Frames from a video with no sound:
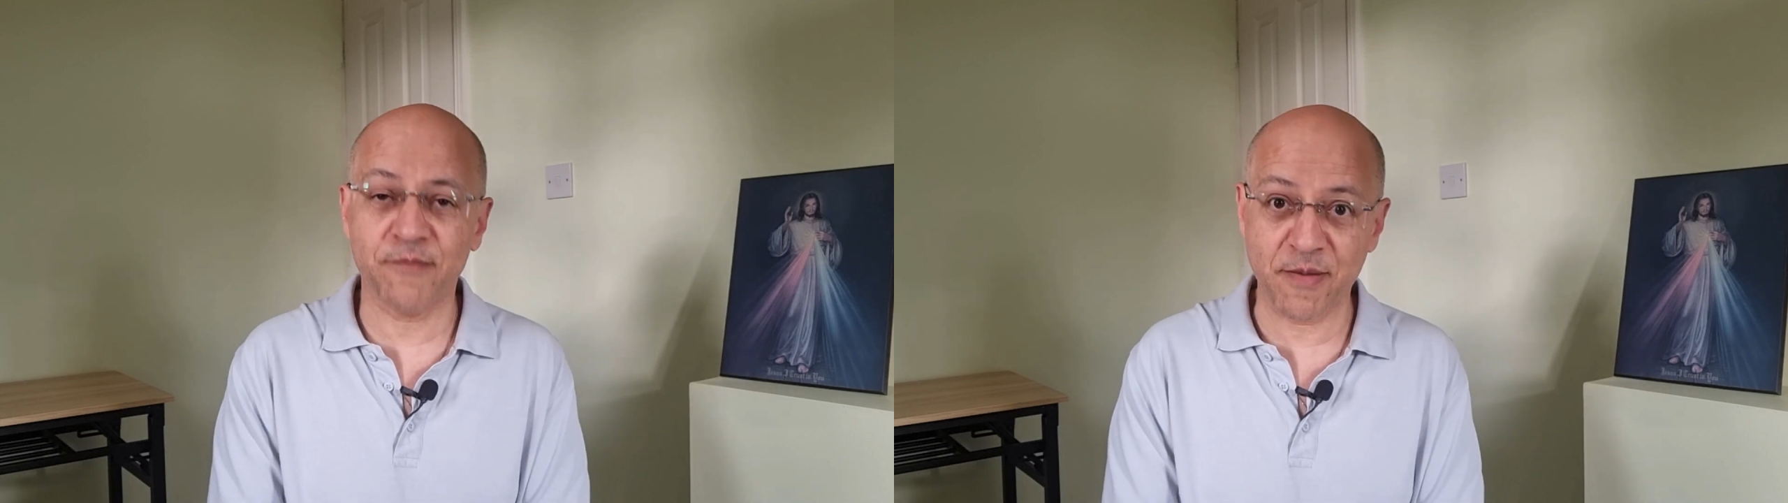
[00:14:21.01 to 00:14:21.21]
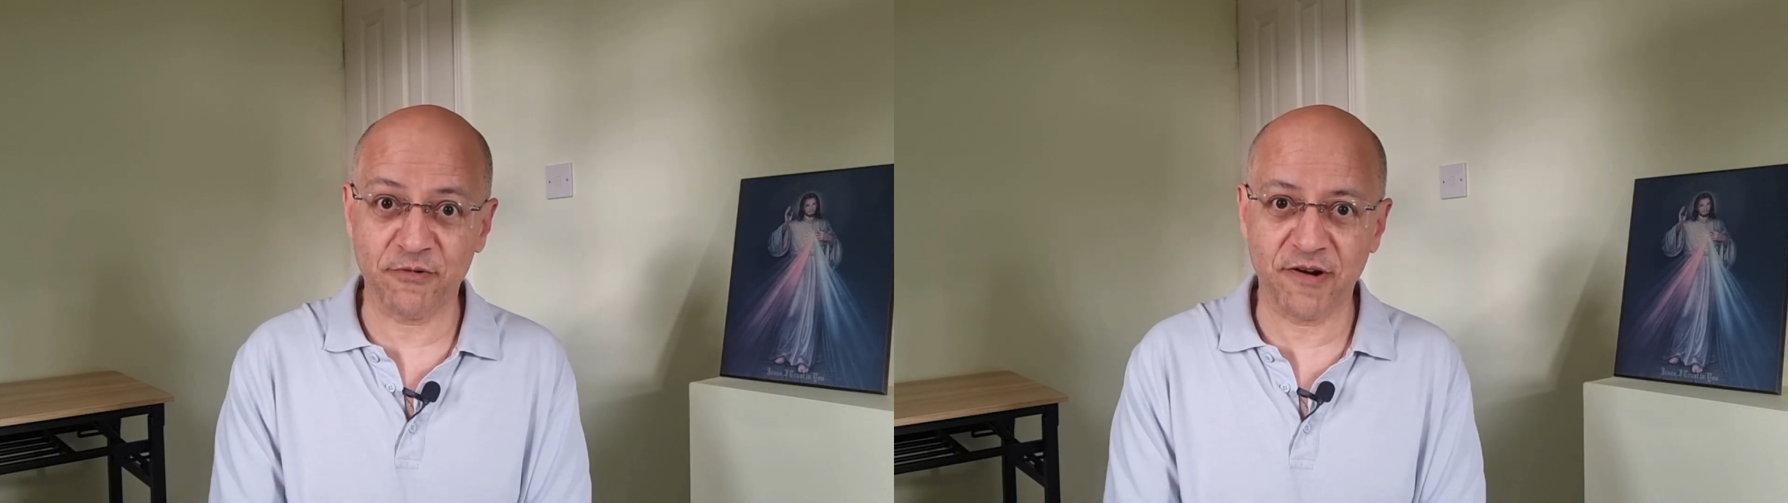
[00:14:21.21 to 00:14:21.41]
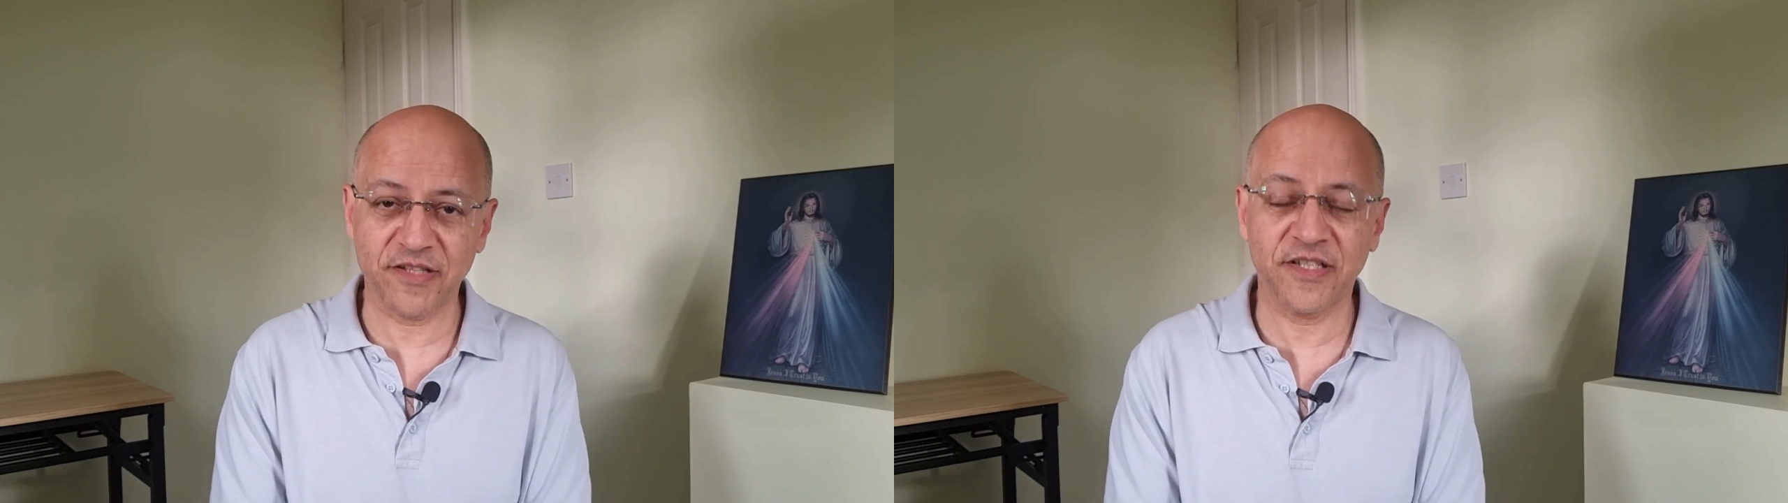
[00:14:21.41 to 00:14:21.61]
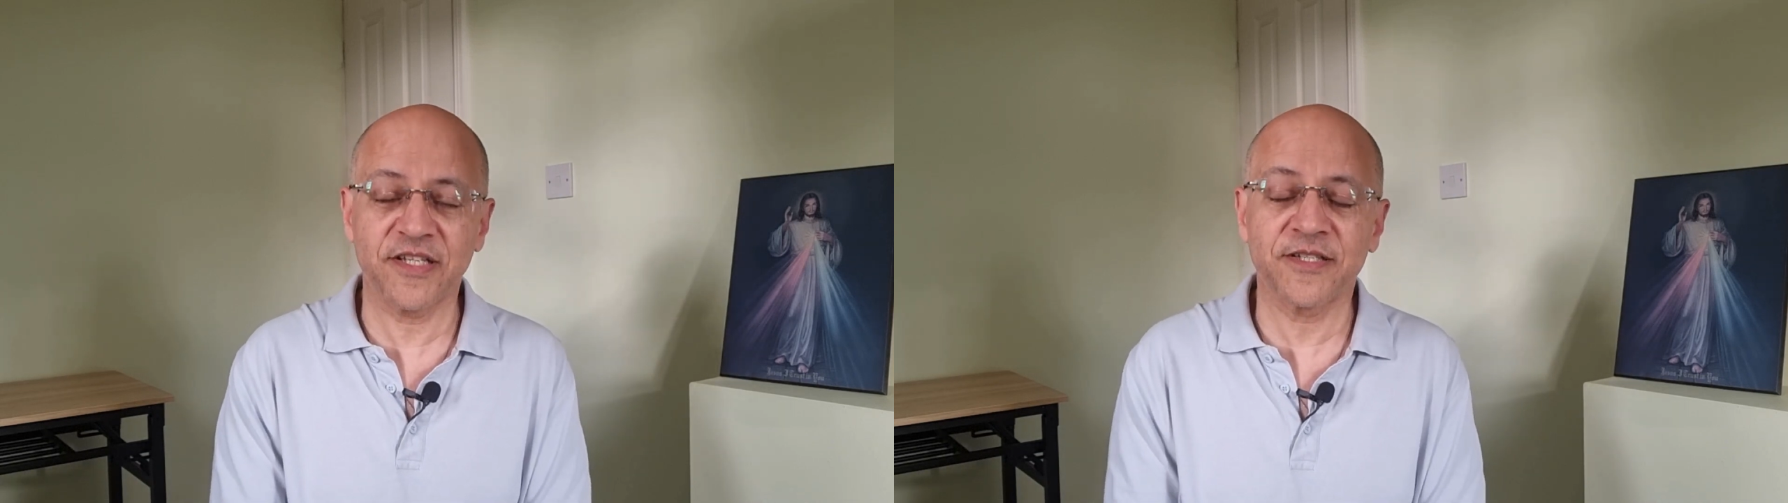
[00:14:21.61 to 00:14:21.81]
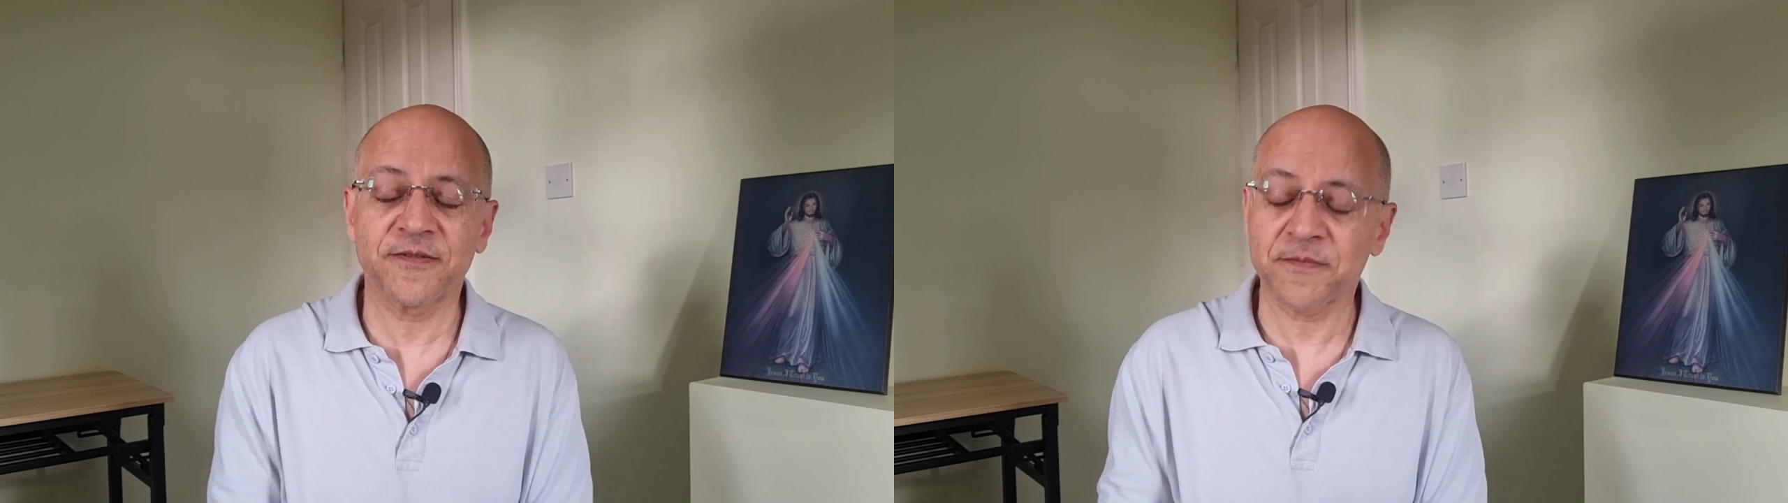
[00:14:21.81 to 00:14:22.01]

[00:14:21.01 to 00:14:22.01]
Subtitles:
I remember rightly.